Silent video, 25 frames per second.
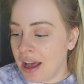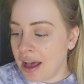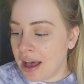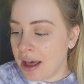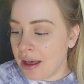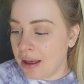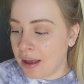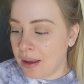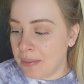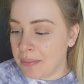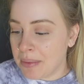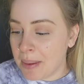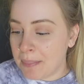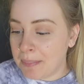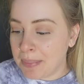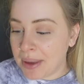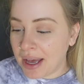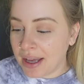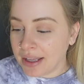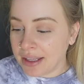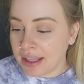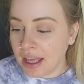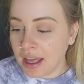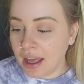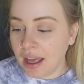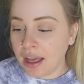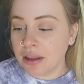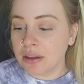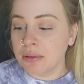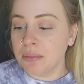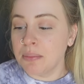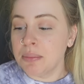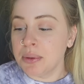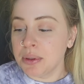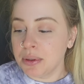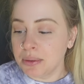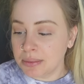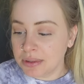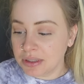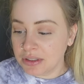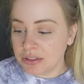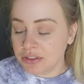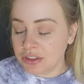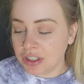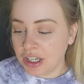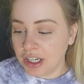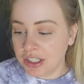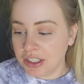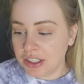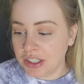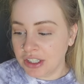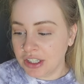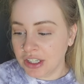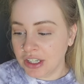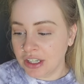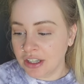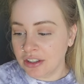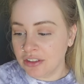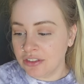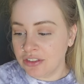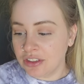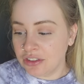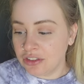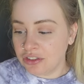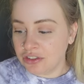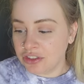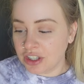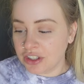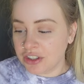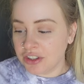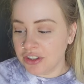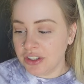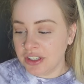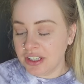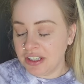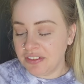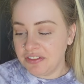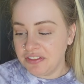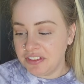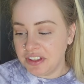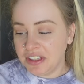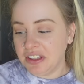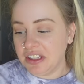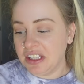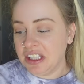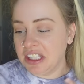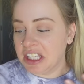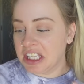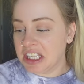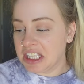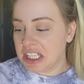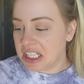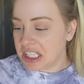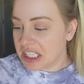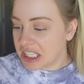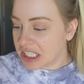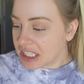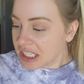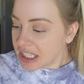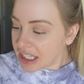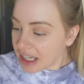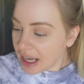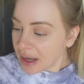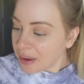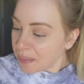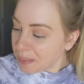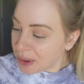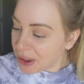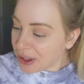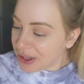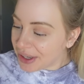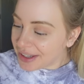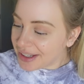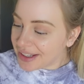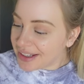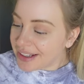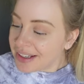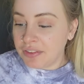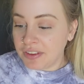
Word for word: Um, a backache, boobs are starting to hurt, just generally feeling ugh, I put.